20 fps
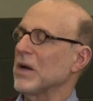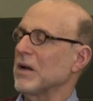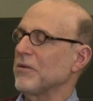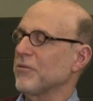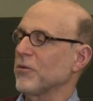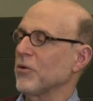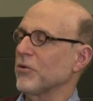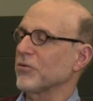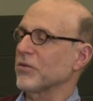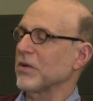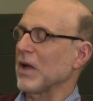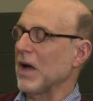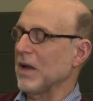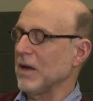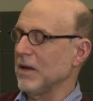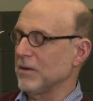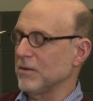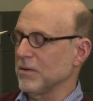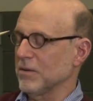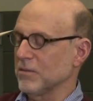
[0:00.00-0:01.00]
I first got
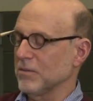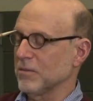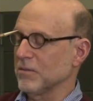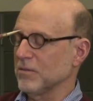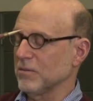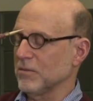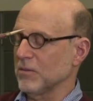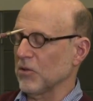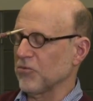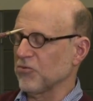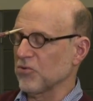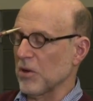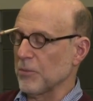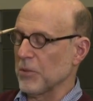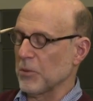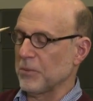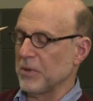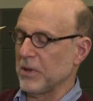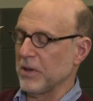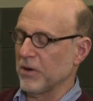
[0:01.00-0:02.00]
it, the
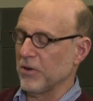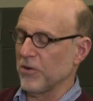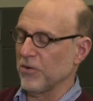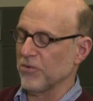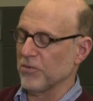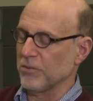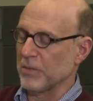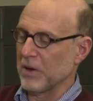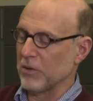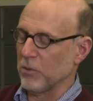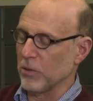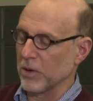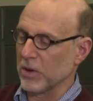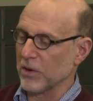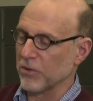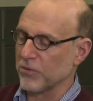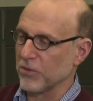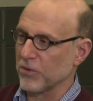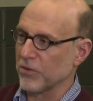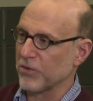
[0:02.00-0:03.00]
trumpet players in my
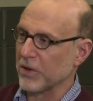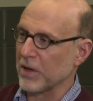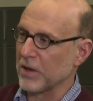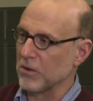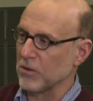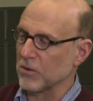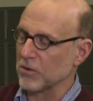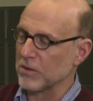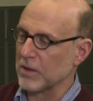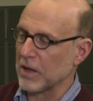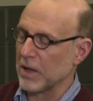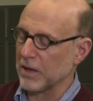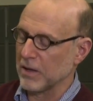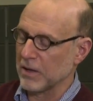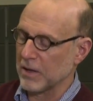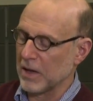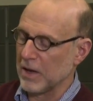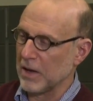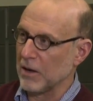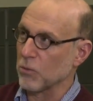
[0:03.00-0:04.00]
orchestra said it looked
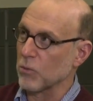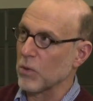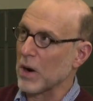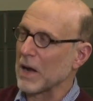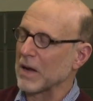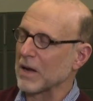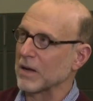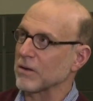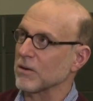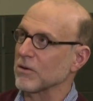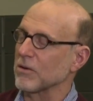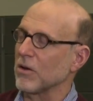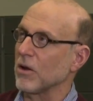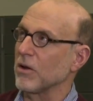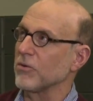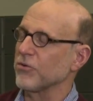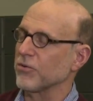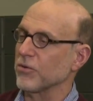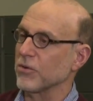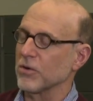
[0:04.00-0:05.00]
like a rocket
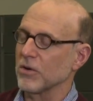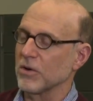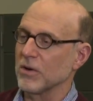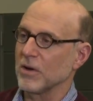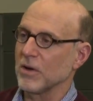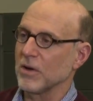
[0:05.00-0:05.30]
launcher.